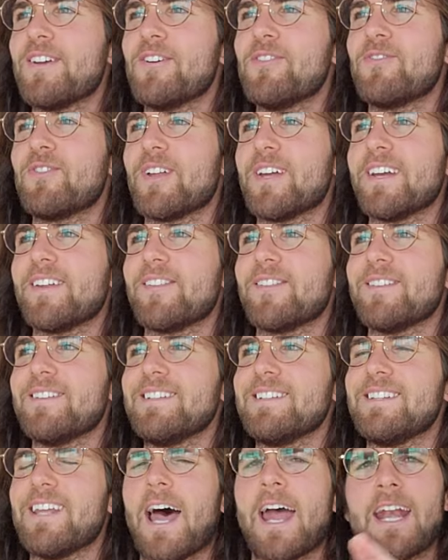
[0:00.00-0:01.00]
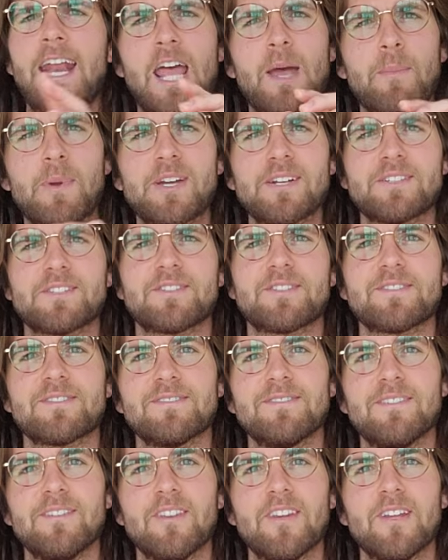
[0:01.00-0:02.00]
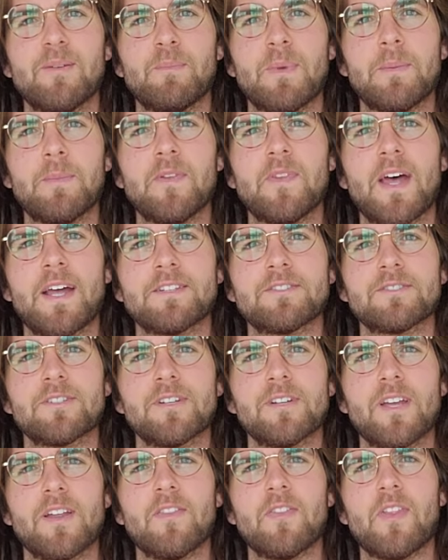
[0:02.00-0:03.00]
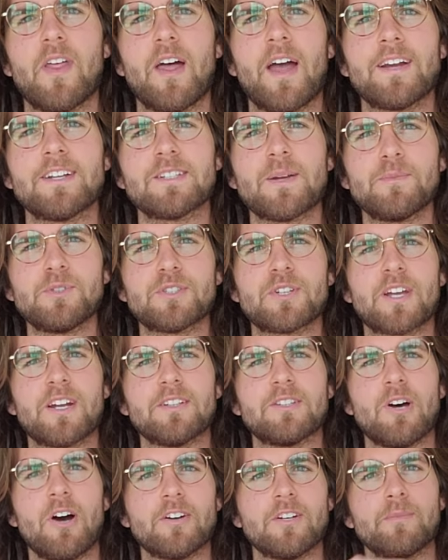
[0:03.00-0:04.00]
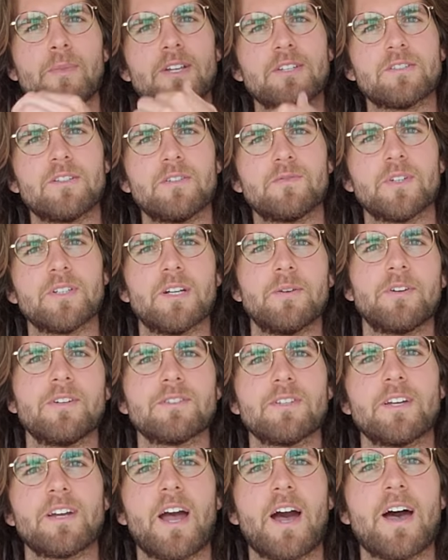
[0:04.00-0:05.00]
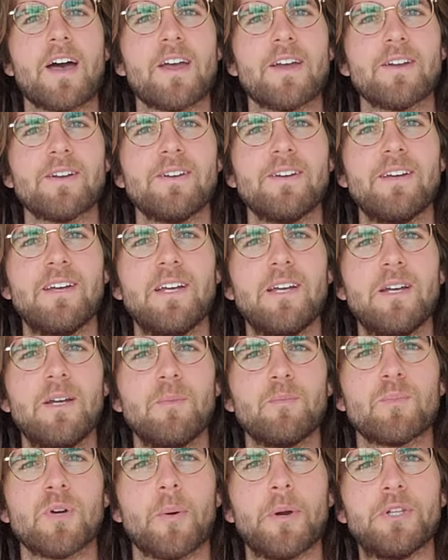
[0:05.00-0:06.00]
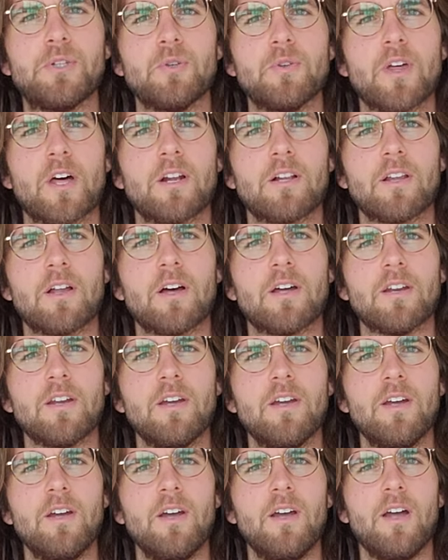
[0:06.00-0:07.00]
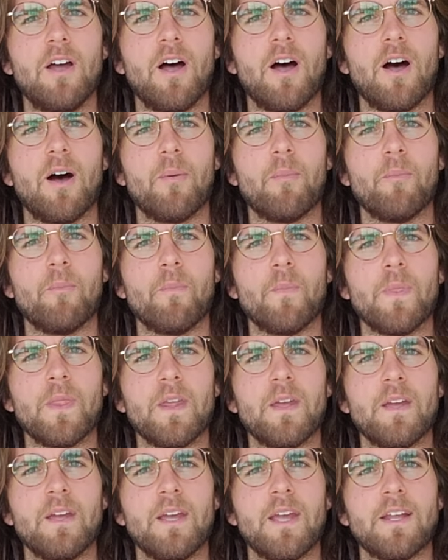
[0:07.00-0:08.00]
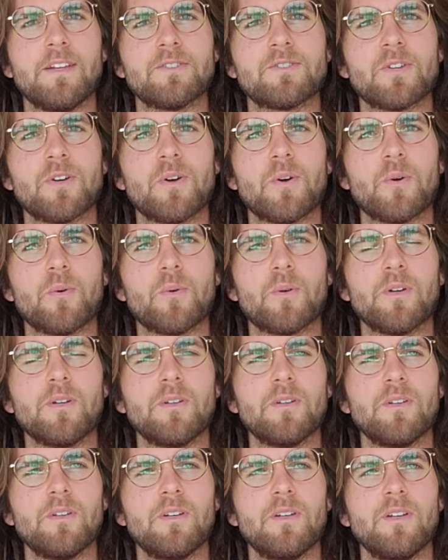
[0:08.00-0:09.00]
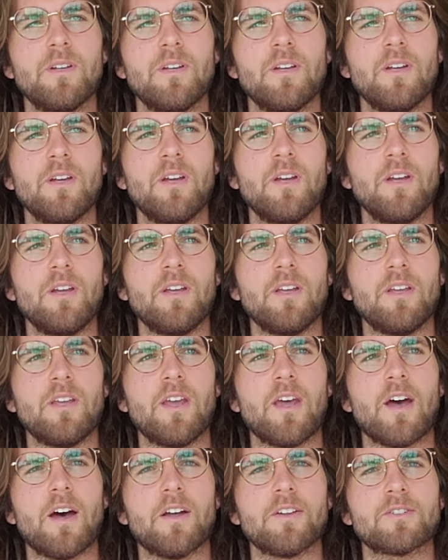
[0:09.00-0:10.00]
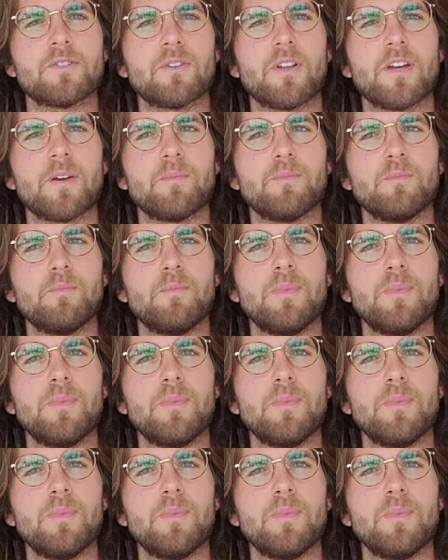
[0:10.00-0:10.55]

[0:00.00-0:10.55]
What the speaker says: of like dynamics, then maybe that's like, and I guess I'm just kind of talking to myself right now because like I probably do that a lot. And so yeah, so like,